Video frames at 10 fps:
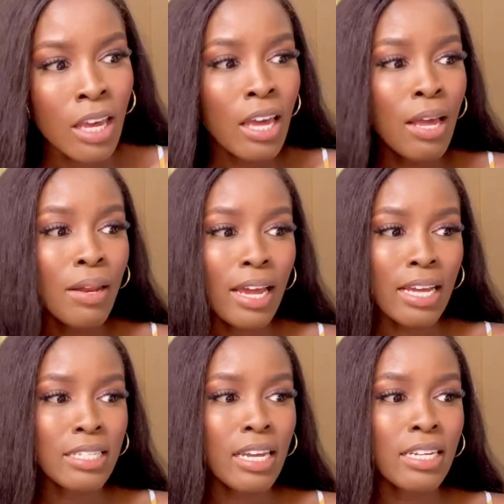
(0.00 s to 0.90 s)
Like I
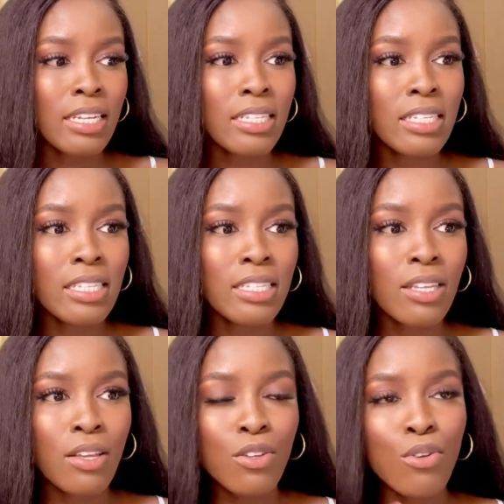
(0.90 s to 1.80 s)
said, it is,
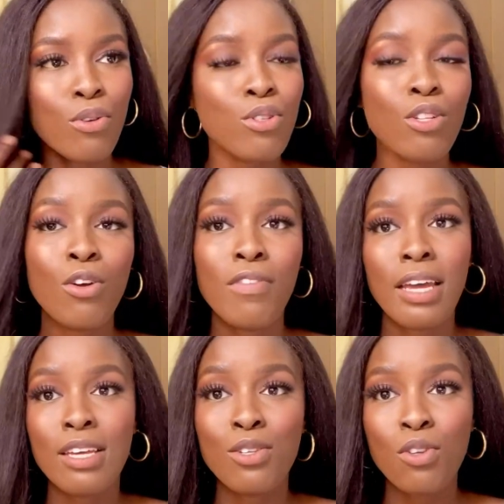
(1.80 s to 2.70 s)
you know, sort of
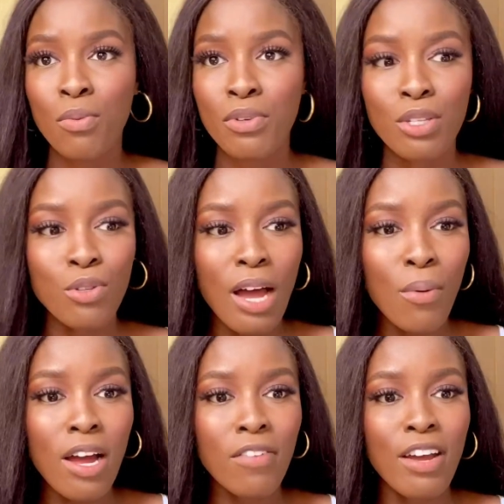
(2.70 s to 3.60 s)
like a summary. So I
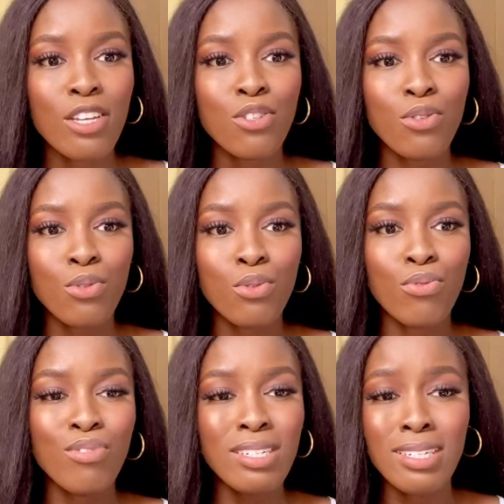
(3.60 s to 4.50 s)
won't advise you to
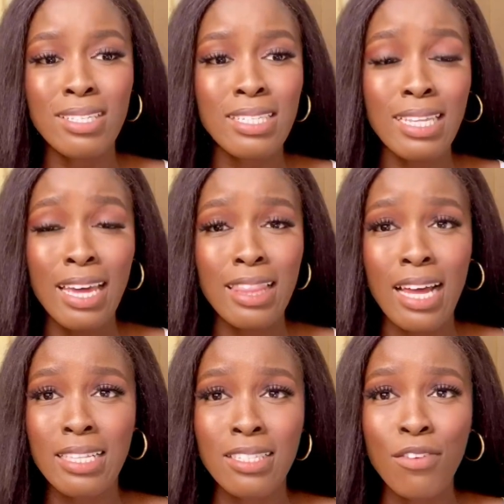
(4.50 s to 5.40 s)
read it like
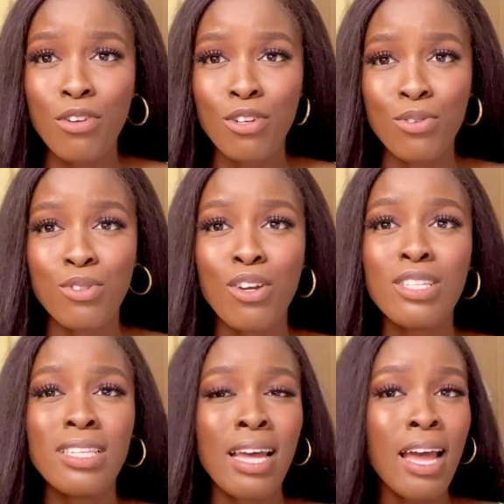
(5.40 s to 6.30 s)
that. If not, you
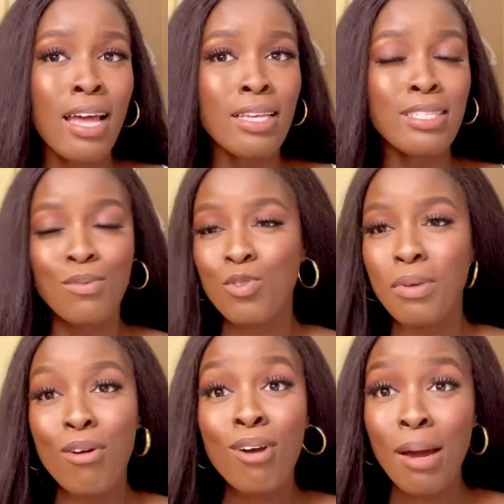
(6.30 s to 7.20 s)
just seem to
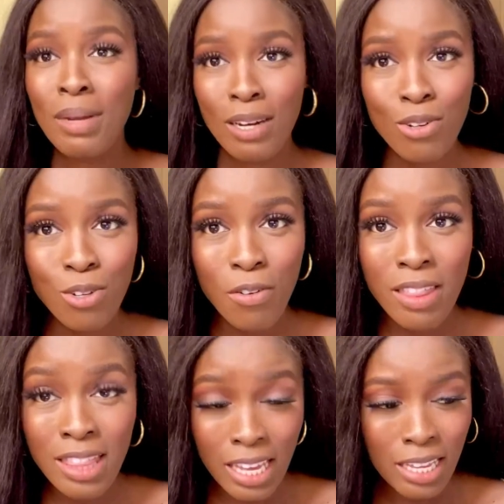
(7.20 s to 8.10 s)
be cramming a lot of
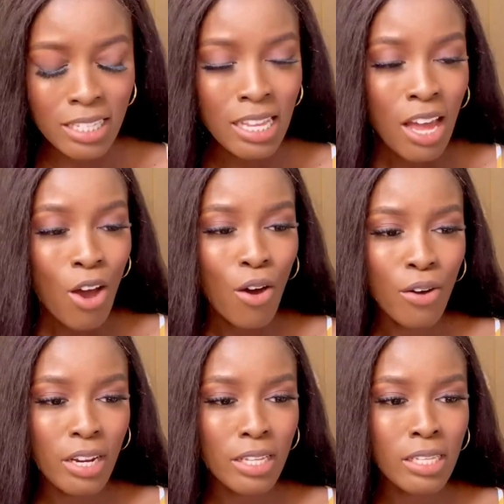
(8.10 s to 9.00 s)
things,
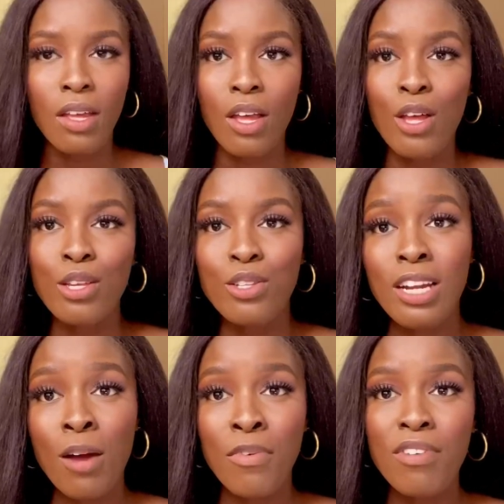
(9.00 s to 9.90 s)
honestly. So
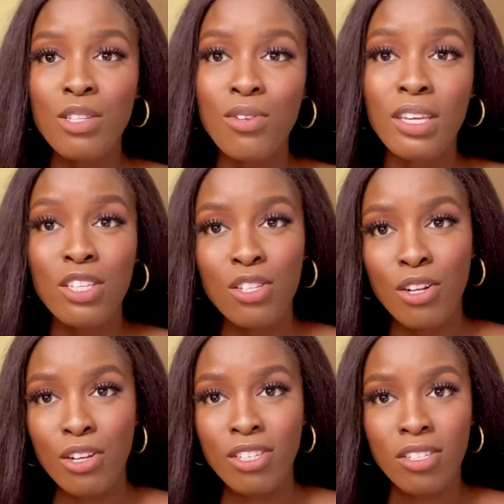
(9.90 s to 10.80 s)
now moving to
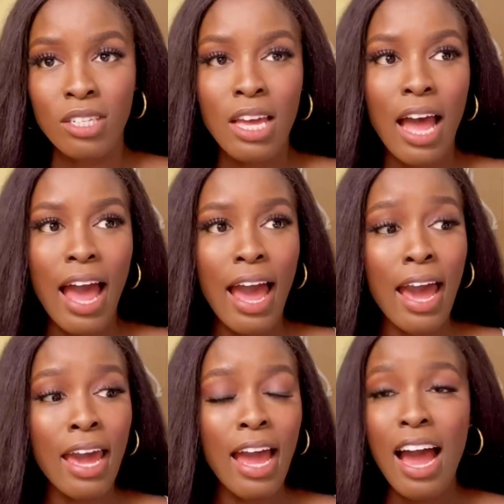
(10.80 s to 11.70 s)
histology,
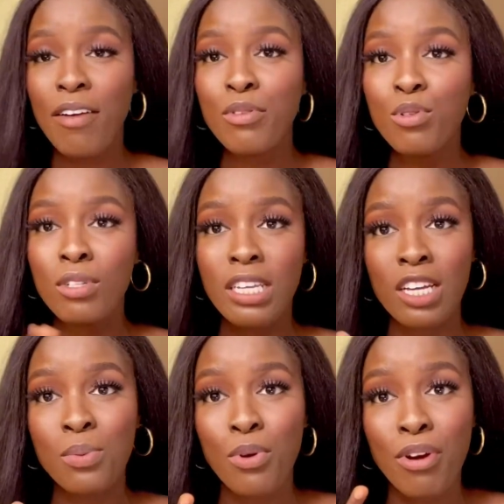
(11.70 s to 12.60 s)
I have two
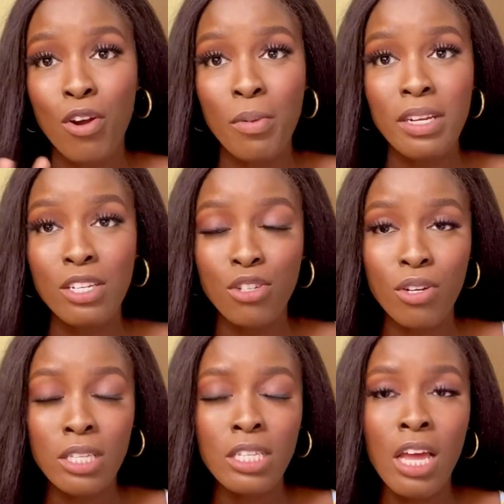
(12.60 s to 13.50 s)
textbook
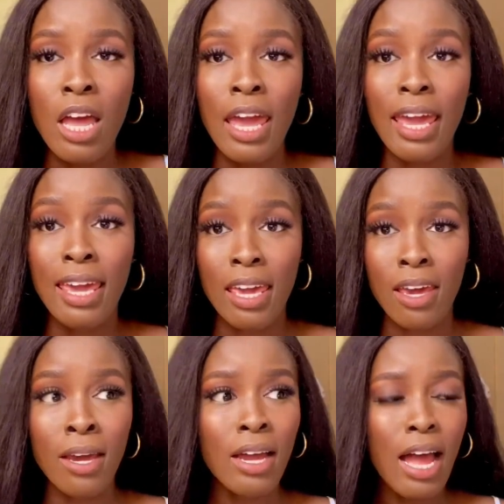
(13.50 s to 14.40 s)
recommendations
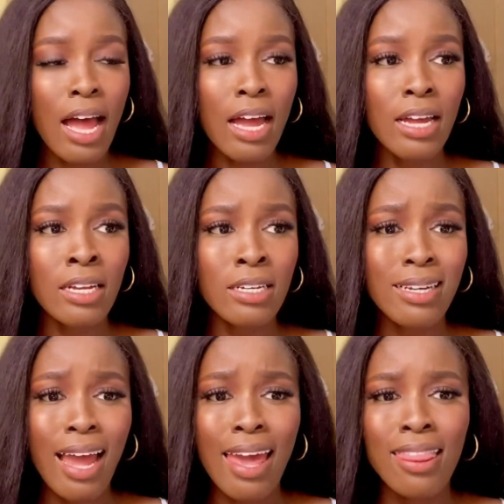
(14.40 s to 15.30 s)
here, and
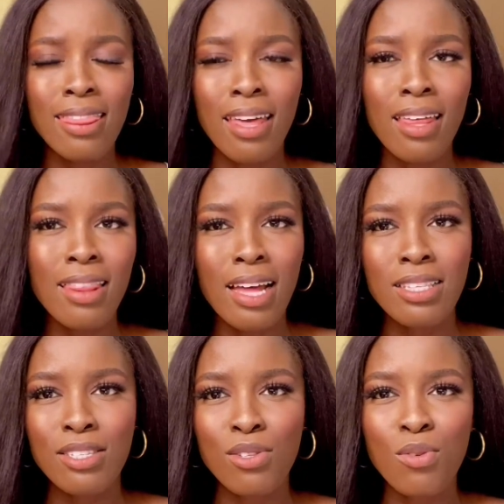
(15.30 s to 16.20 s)
I think
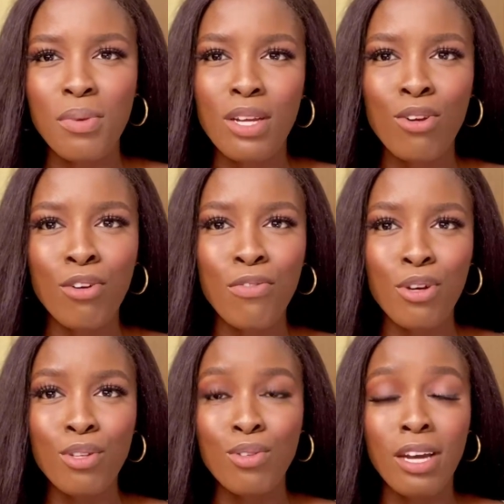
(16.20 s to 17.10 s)
that it will be enough for
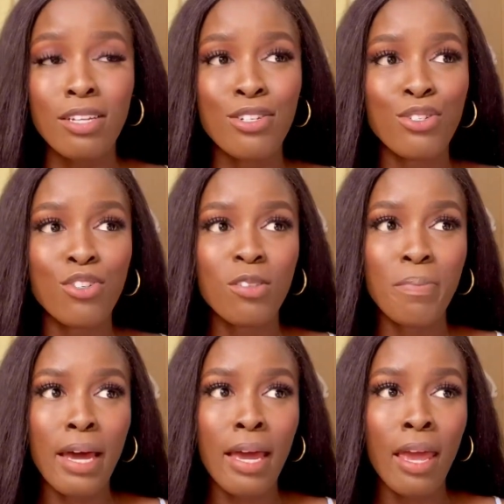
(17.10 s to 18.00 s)
you to actually just
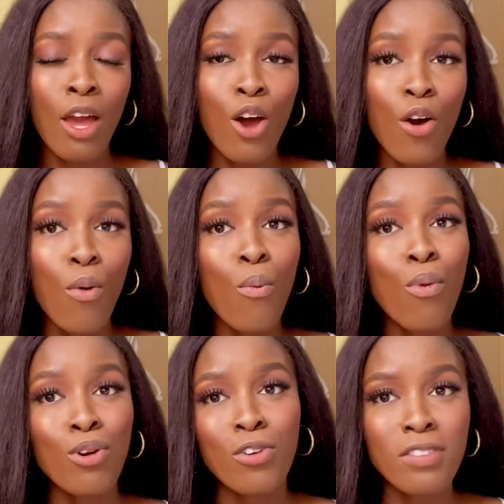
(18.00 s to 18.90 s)
buy
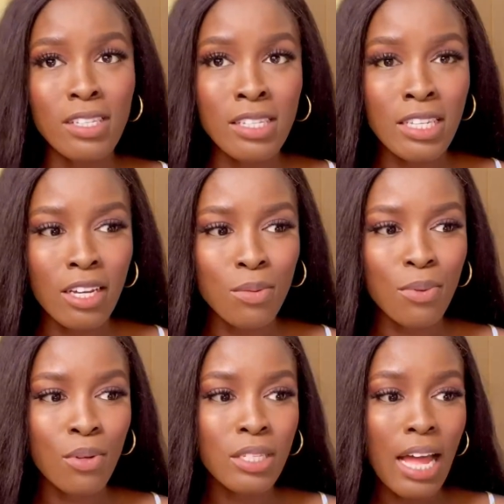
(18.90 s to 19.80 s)
one of these
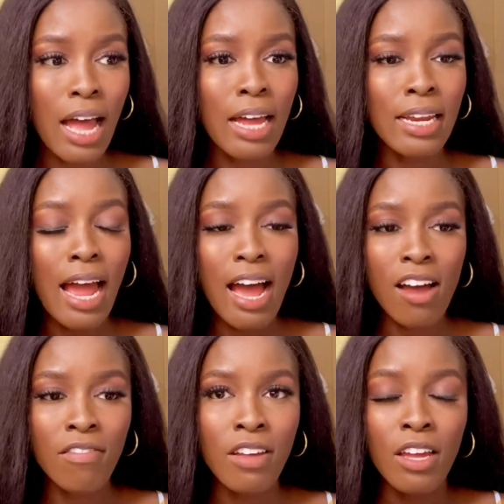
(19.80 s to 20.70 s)
textbooks and
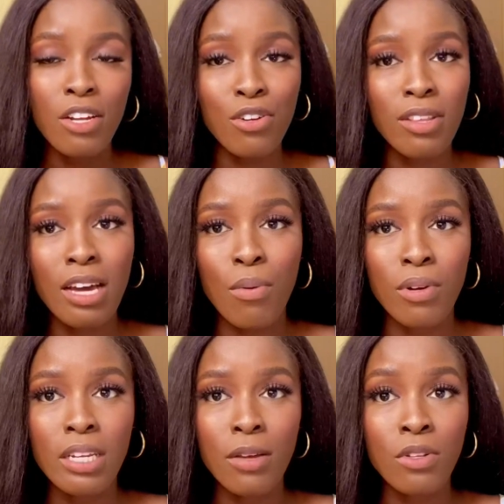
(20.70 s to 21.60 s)
have the other
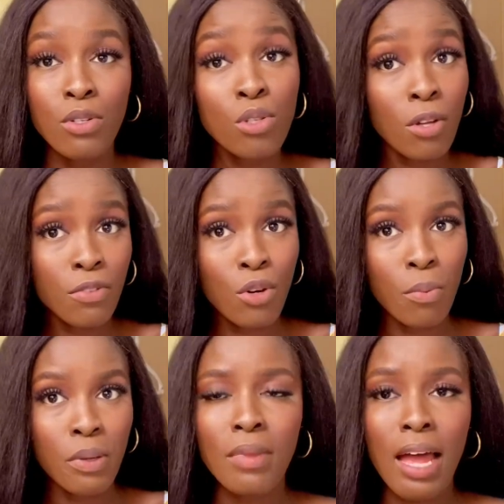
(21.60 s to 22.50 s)
one in soft copy.